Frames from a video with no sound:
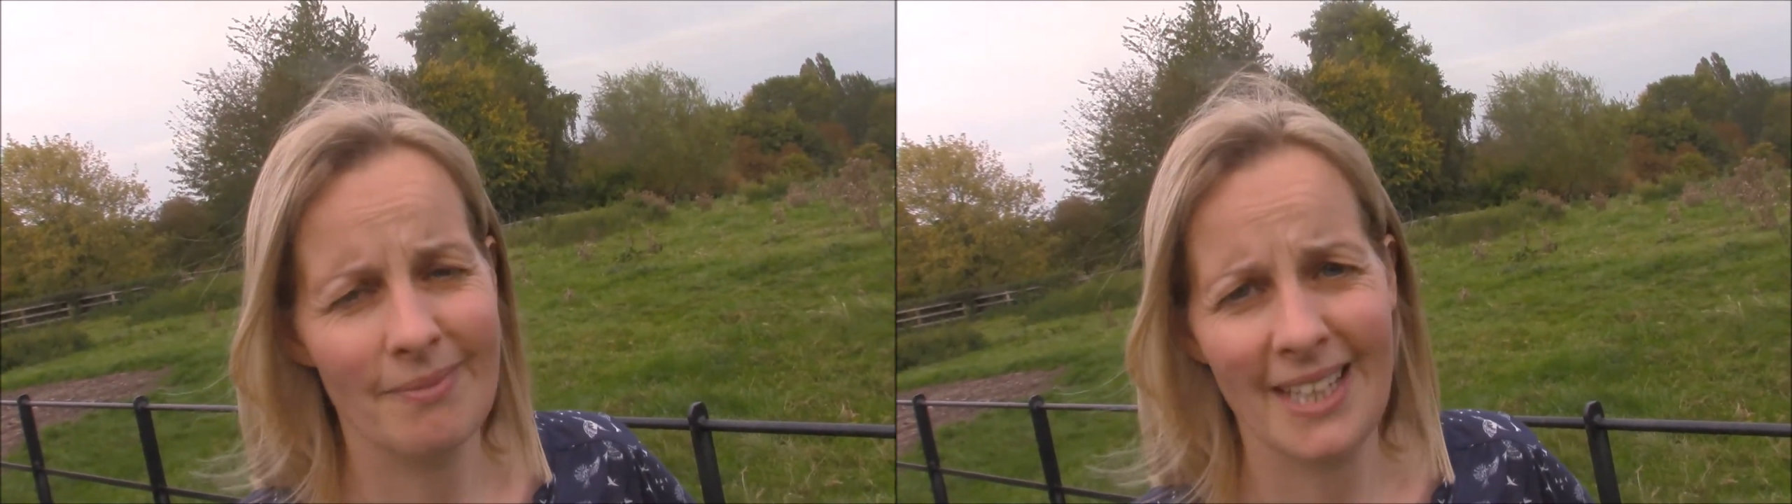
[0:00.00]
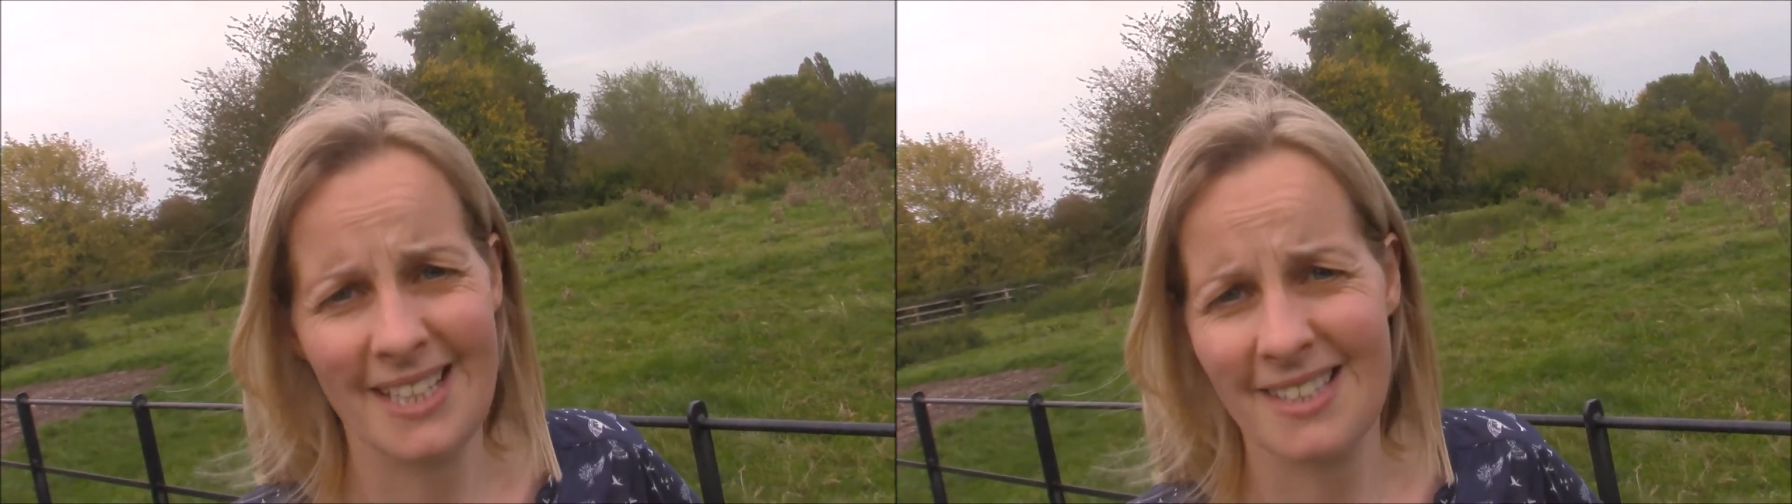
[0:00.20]

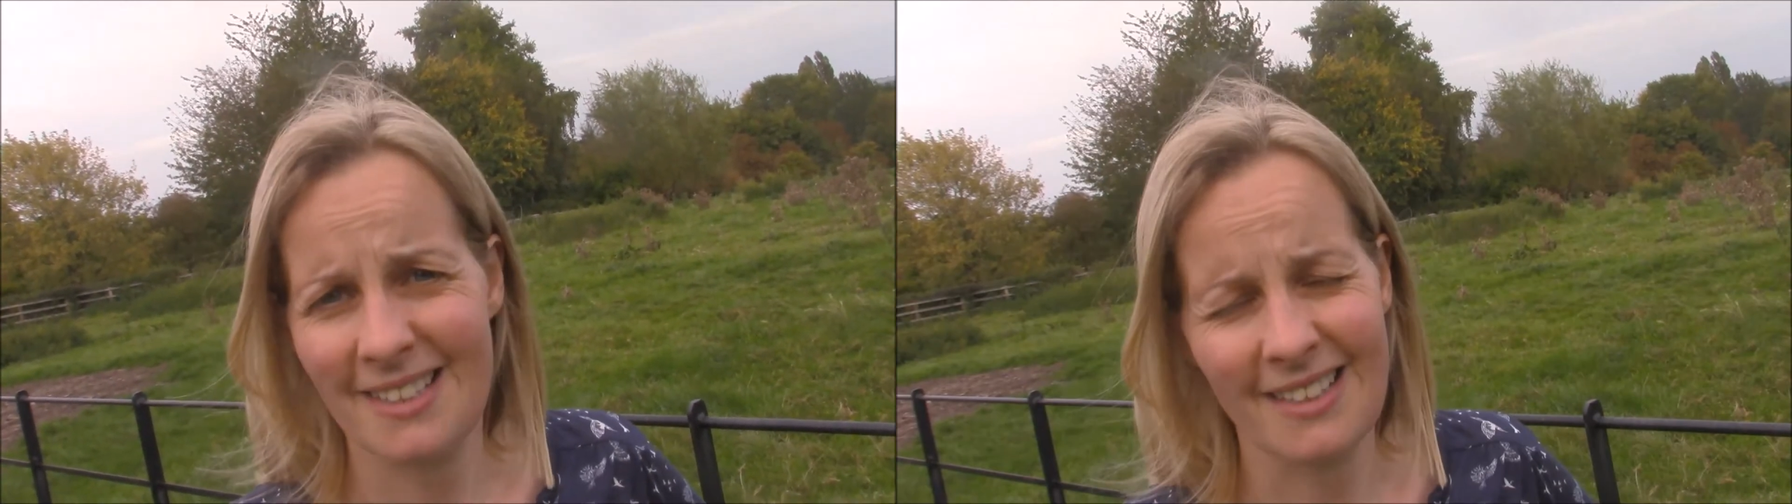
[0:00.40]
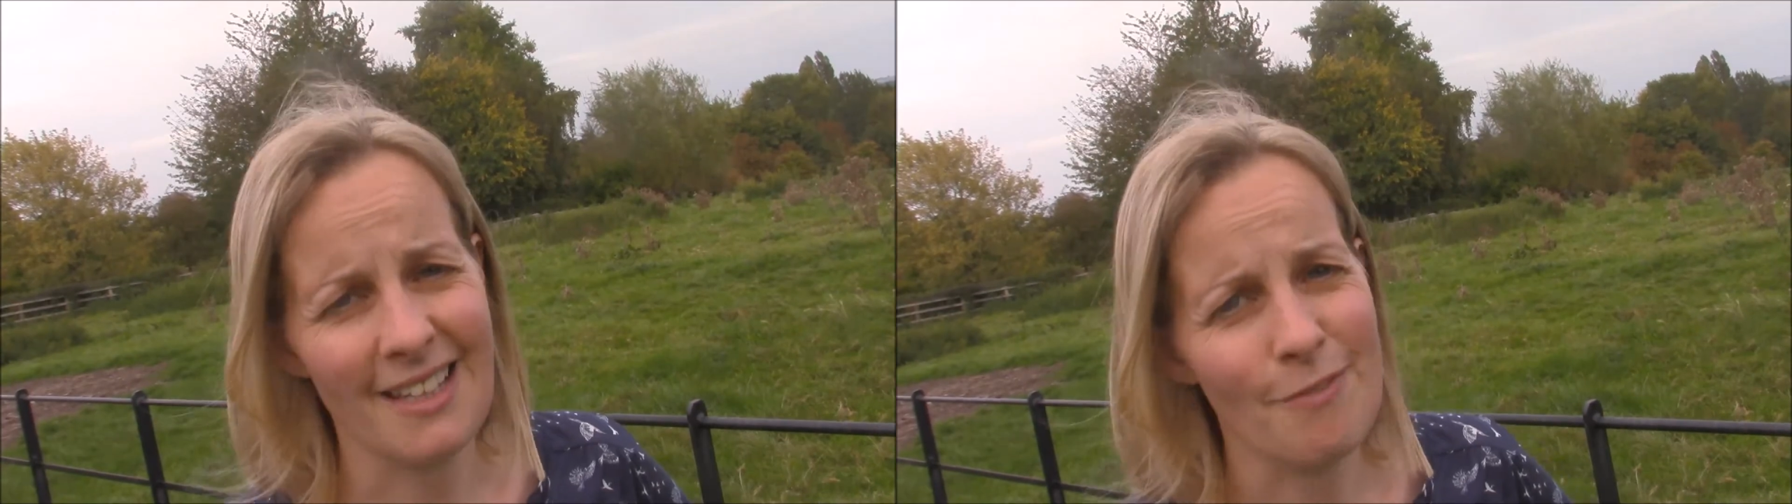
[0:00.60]

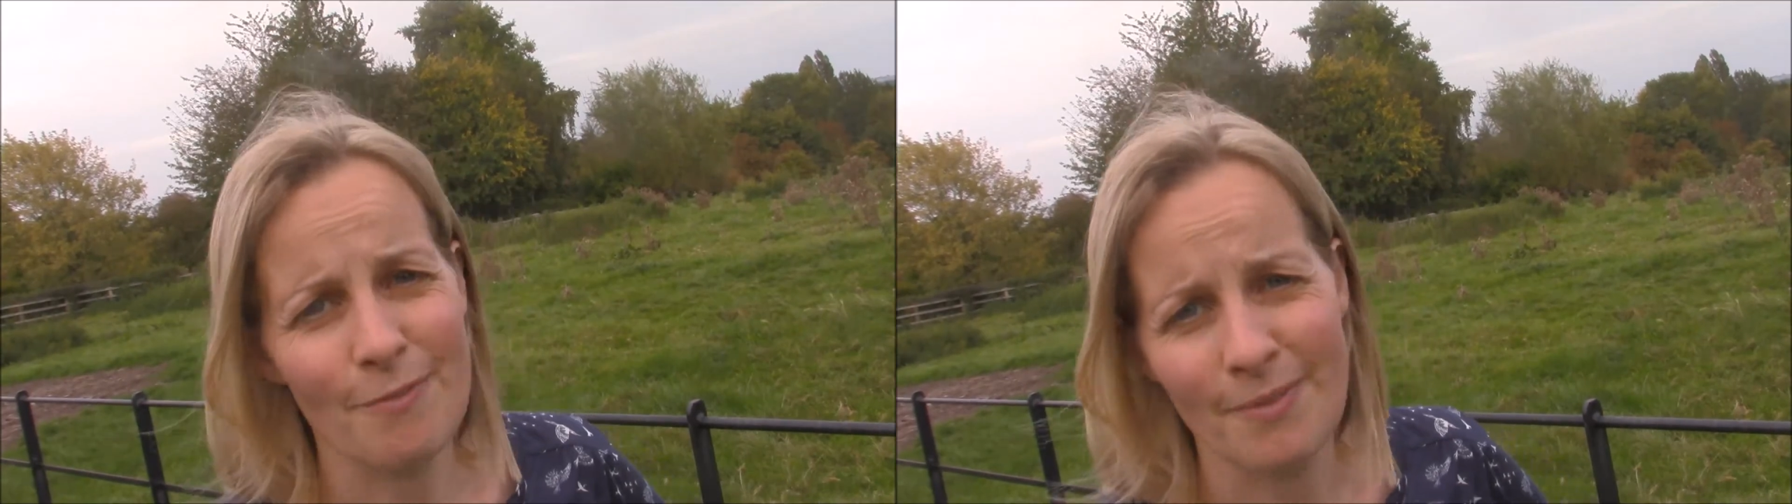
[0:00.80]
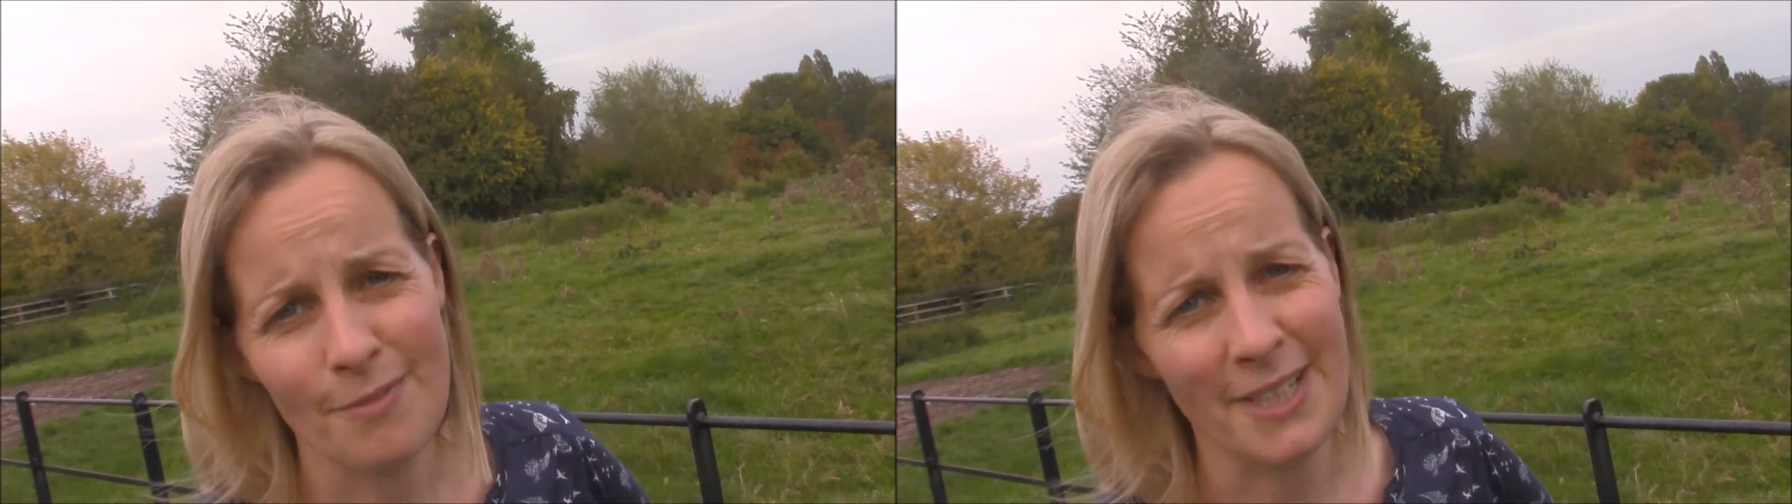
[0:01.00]
It's a
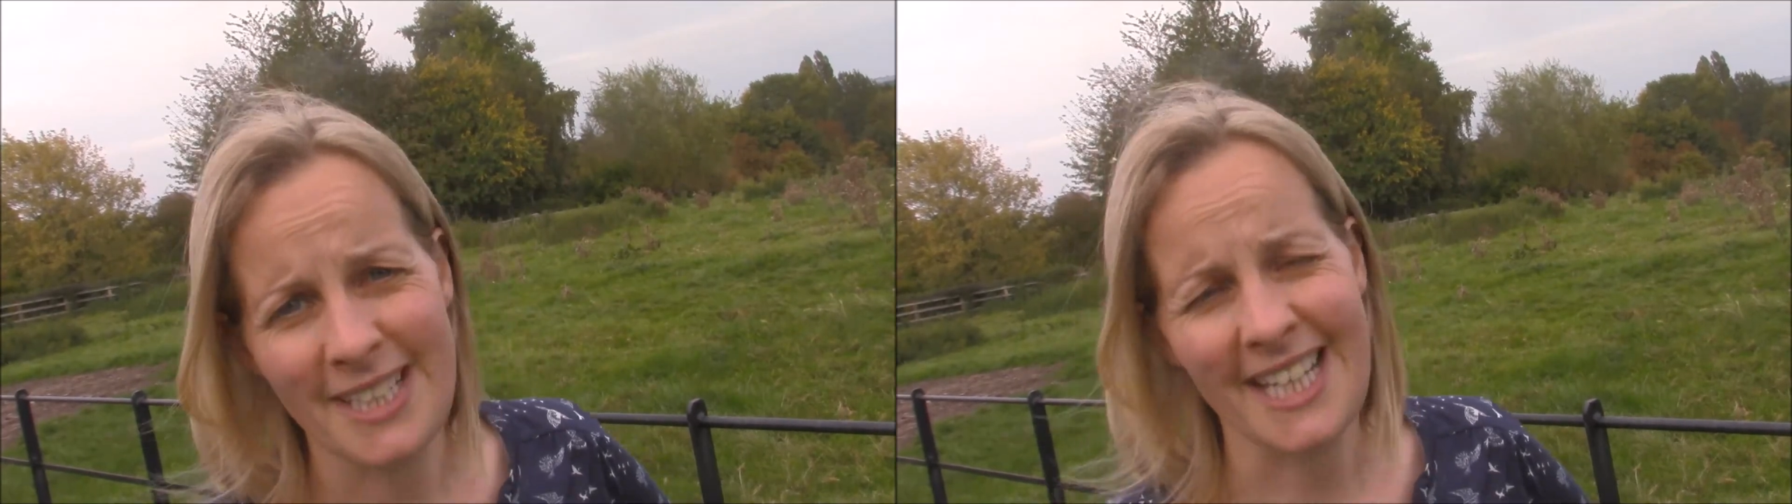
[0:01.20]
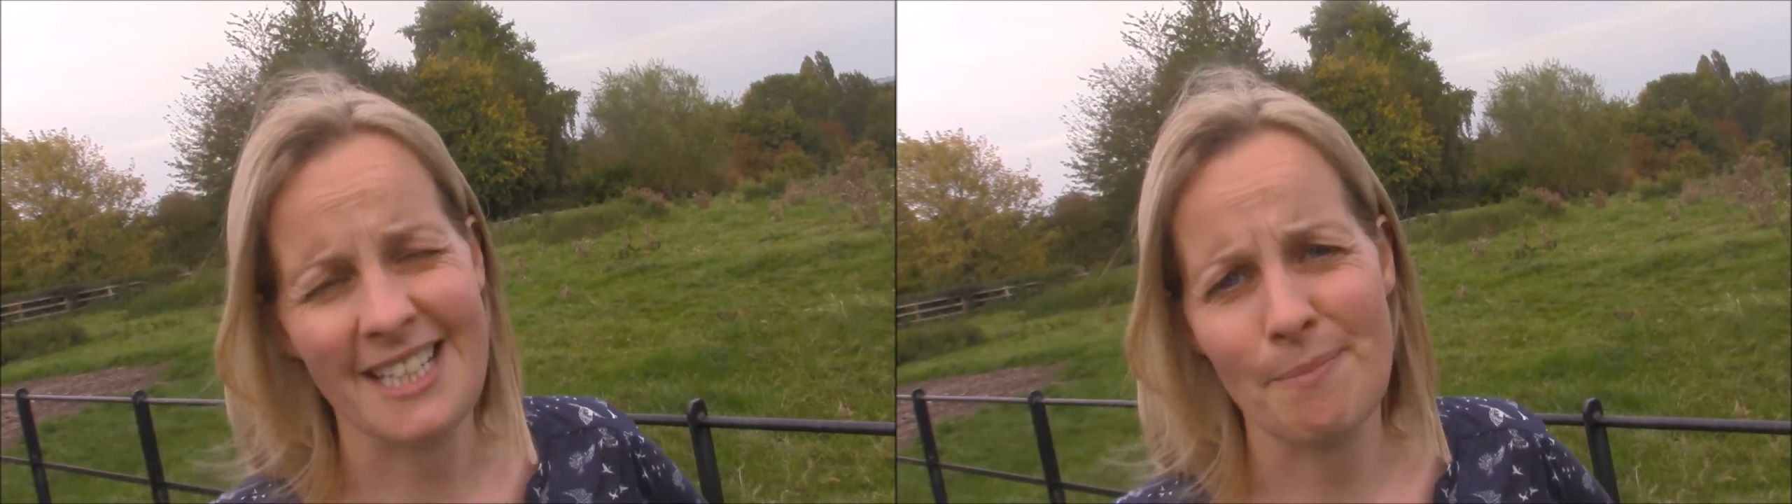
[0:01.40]

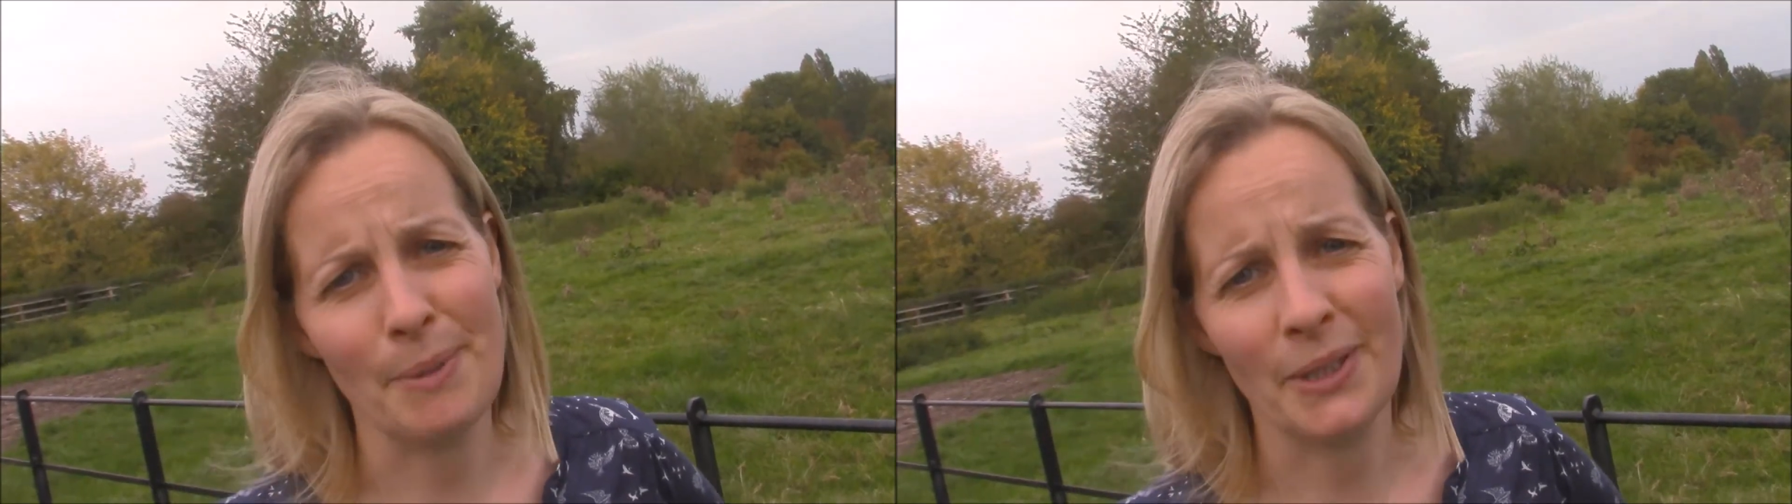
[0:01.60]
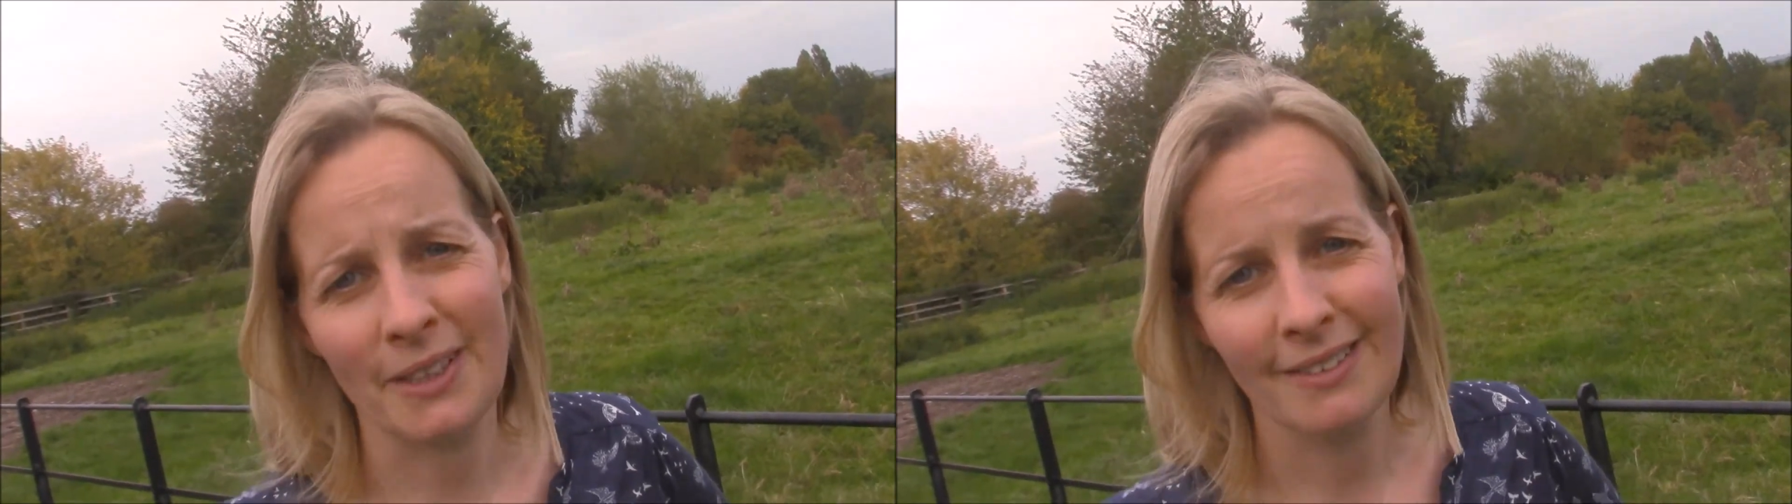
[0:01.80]
fantastic
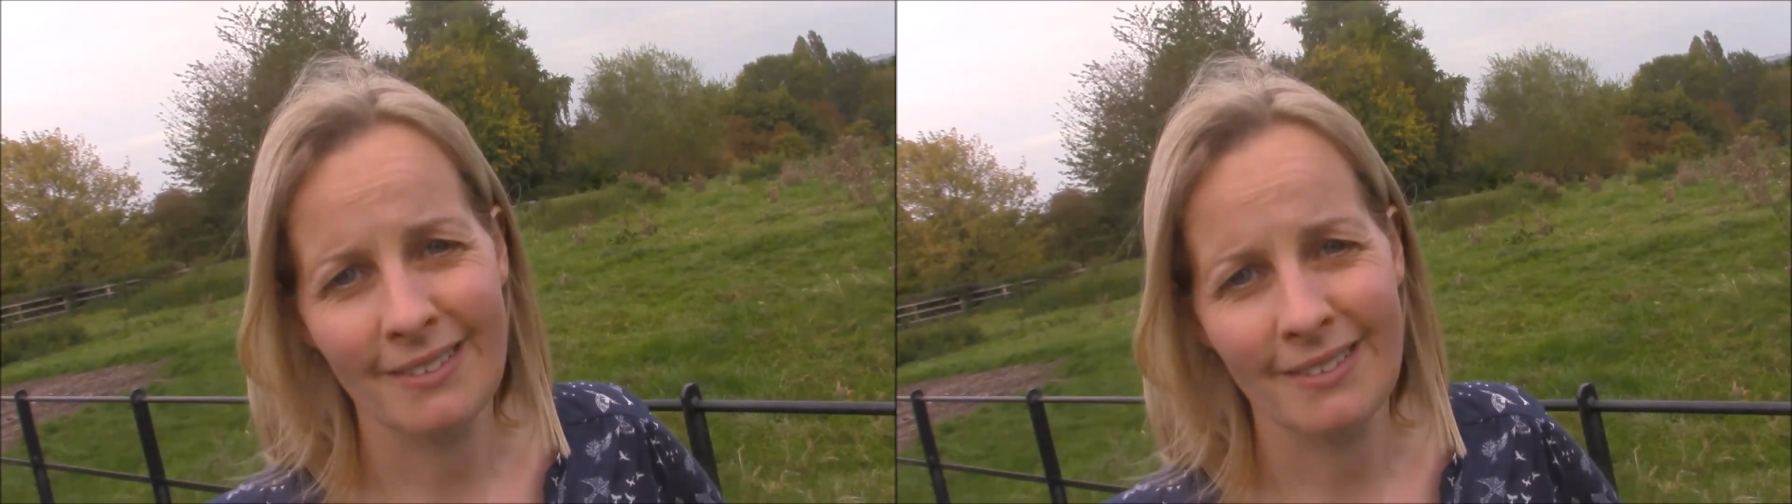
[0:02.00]
book.